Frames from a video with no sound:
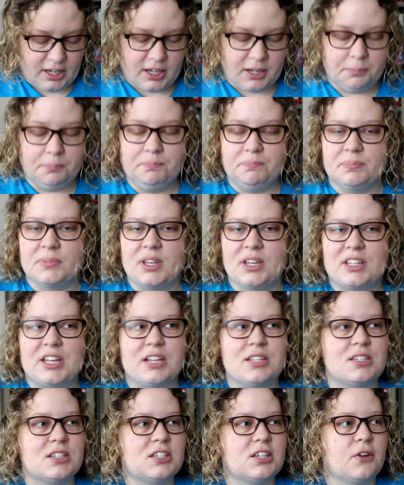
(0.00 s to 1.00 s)

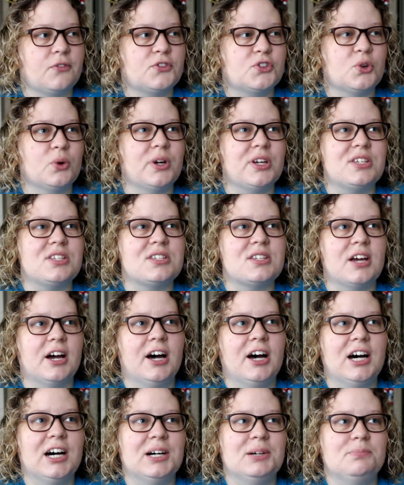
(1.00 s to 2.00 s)
That's a tough choice.
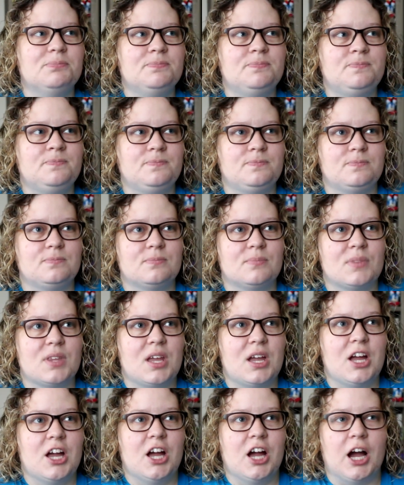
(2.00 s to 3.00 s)

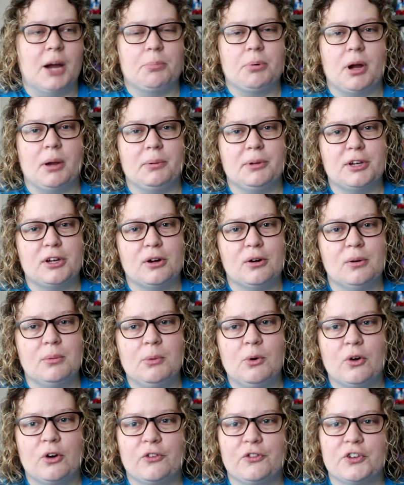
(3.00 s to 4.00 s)
I probably go
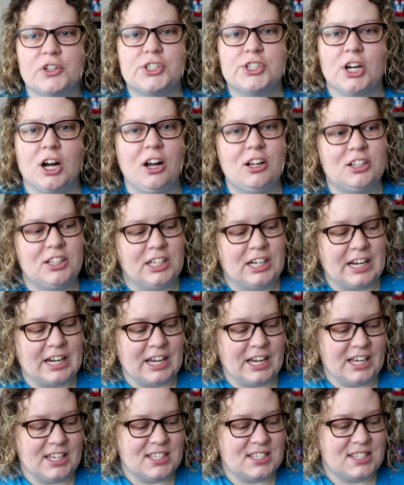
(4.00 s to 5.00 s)
more for chocolate, I
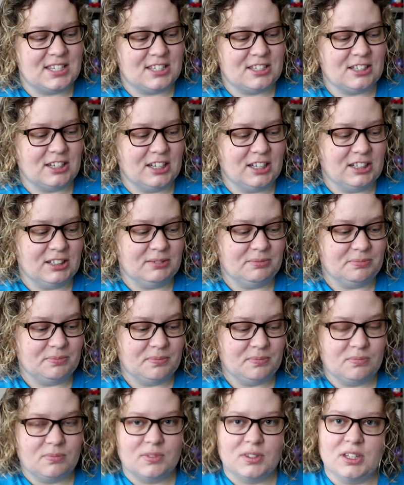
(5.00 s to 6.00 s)
guess.
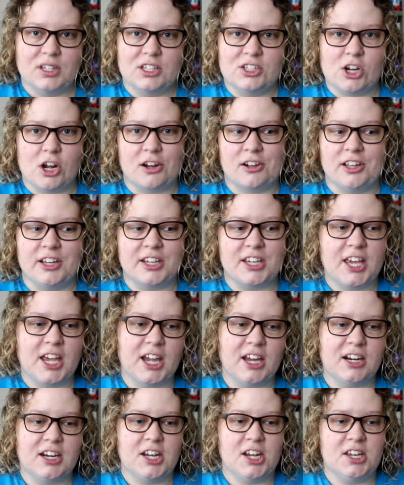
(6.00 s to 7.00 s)
Chocolate
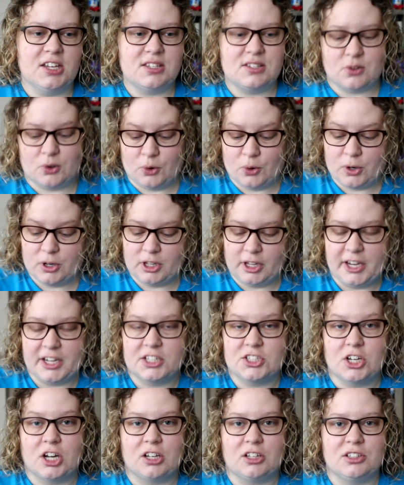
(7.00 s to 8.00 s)
candies or like
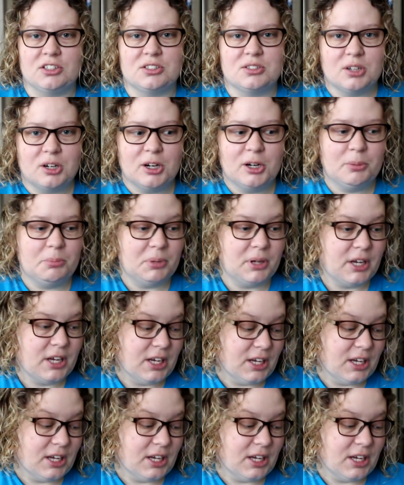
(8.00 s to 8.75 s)
chocolate syrup.